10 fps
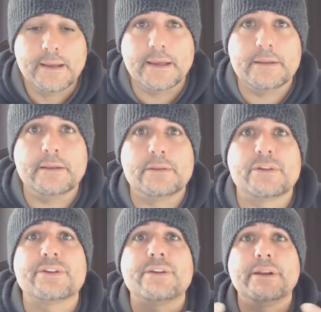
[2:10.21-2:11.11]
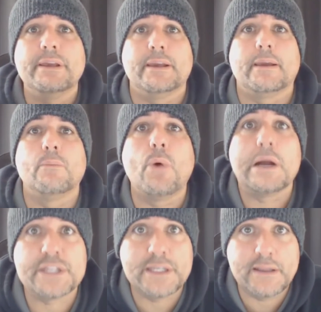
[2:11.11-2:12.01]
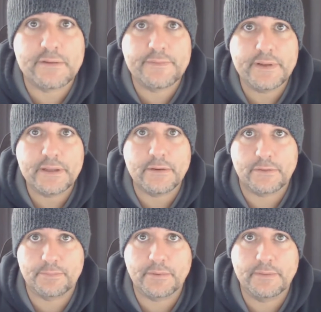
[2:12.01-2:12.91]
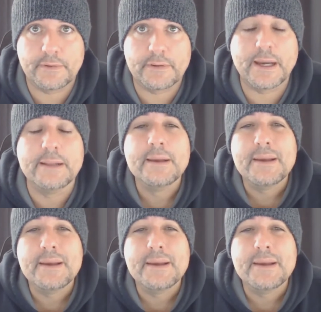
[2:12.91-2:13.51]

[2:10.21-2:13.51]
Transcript: And in studying and watching these videos, believe it or not,